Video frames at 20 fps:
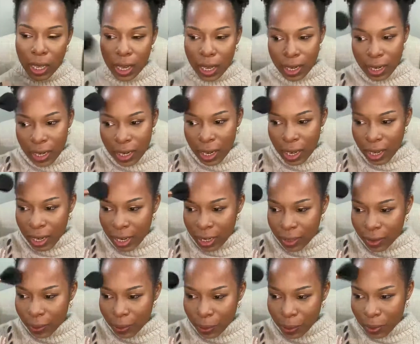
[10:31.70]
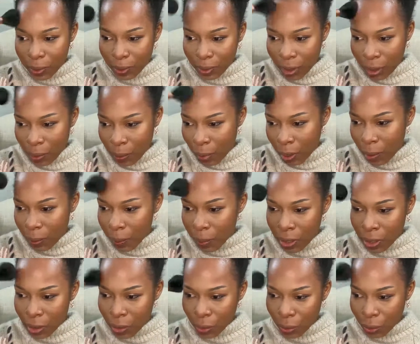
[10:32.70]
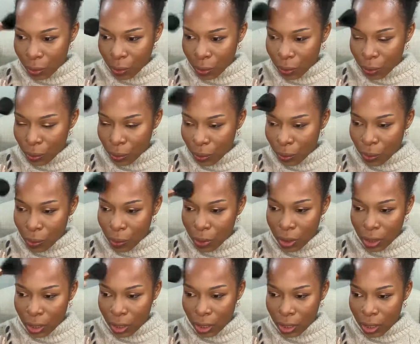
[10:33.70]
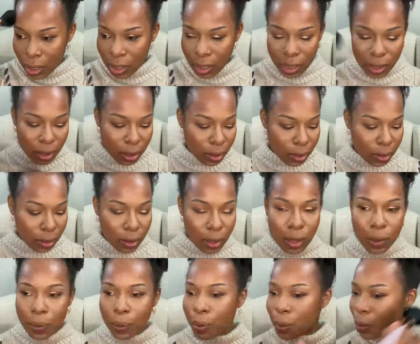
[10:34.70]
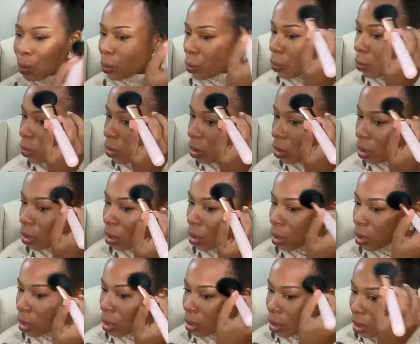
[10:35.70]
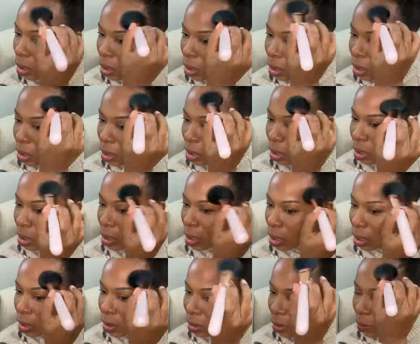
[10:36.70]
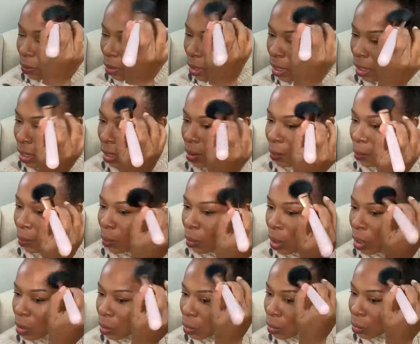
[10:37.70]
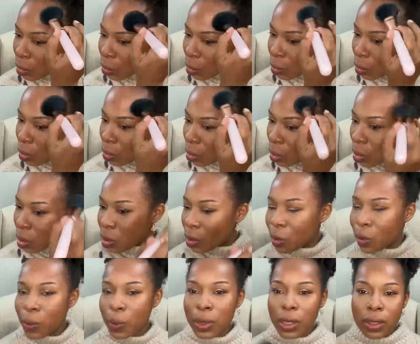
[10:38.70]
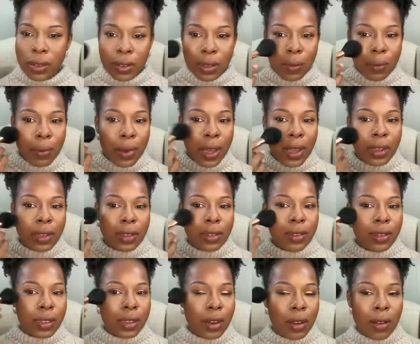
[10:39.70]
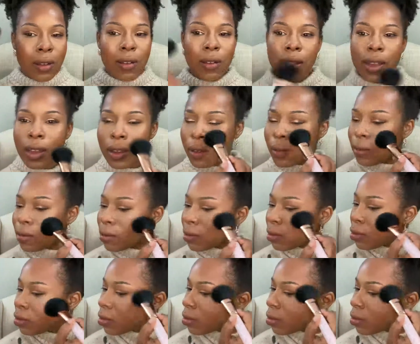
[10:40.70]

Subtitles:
And then I like to put some up into the temple, into my bronzer just a little bit to balance it all out.